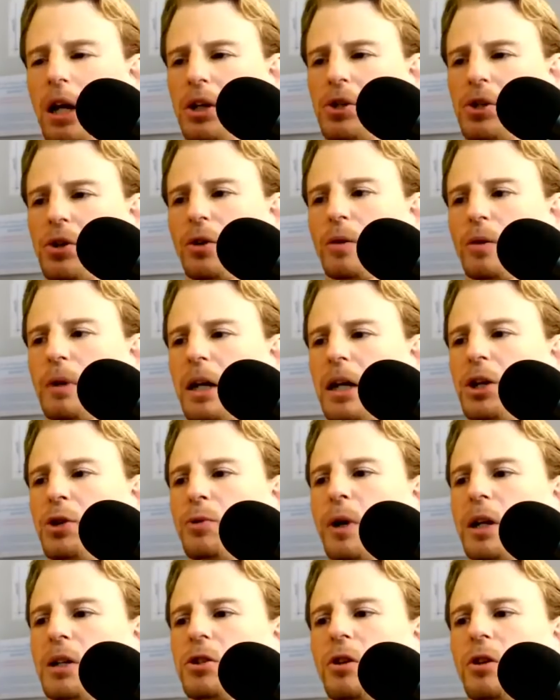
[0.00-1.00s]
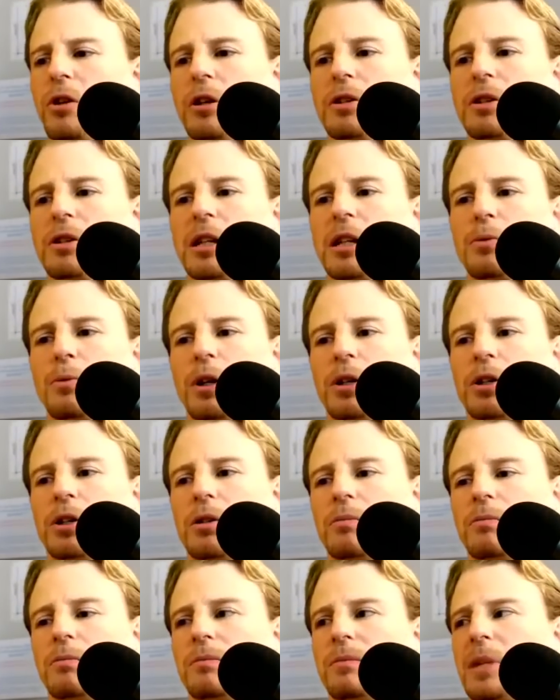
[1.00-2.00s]
So in US dollars, that's
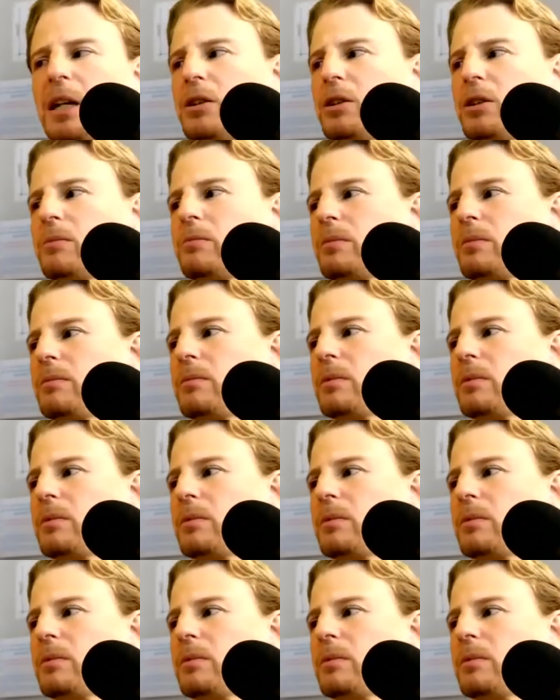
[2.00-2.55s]
what 10